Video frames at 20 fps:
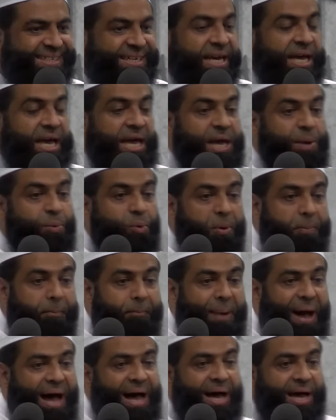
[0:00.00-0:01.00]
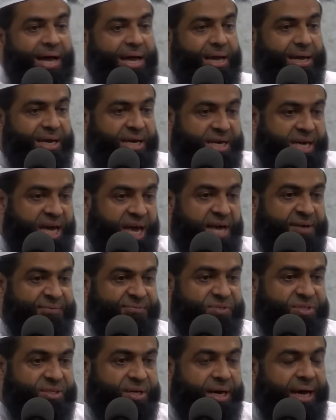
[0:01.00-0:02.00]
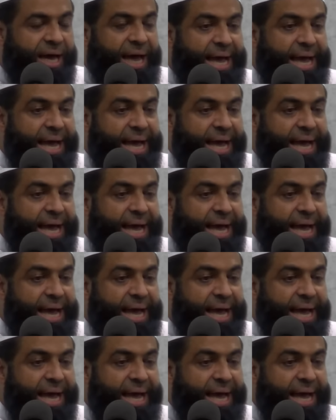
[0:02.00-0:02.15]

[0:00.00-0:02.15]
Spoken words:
He would buy gifts